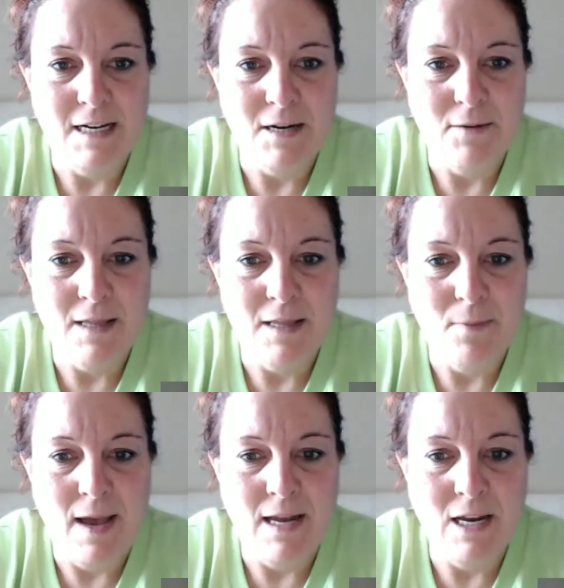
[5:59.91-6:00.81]
on the
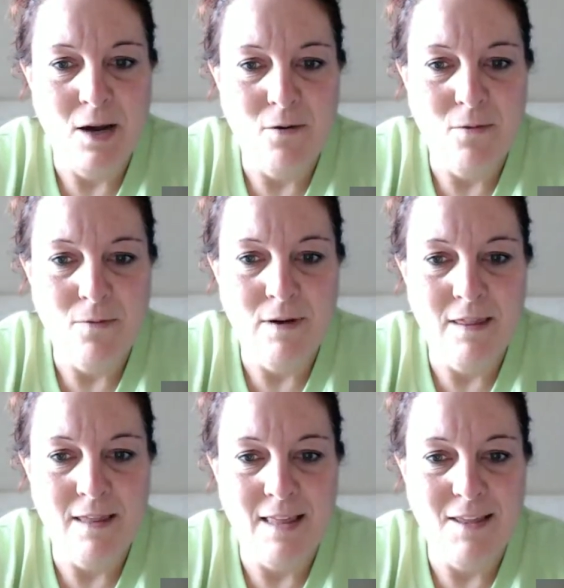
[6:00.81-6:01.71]
patio
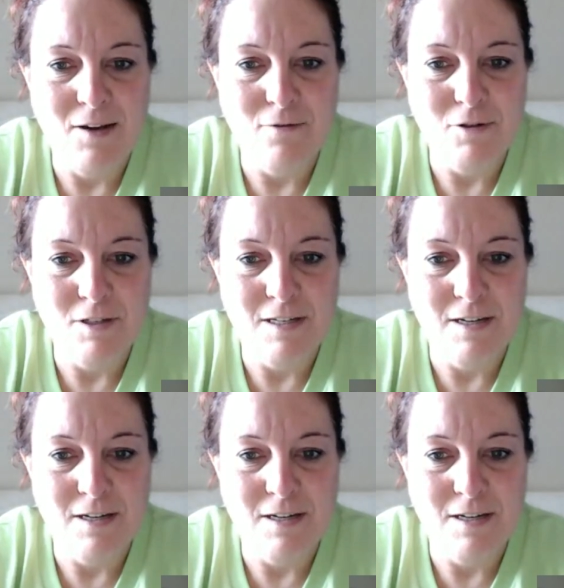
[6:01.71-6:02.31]
at the coach's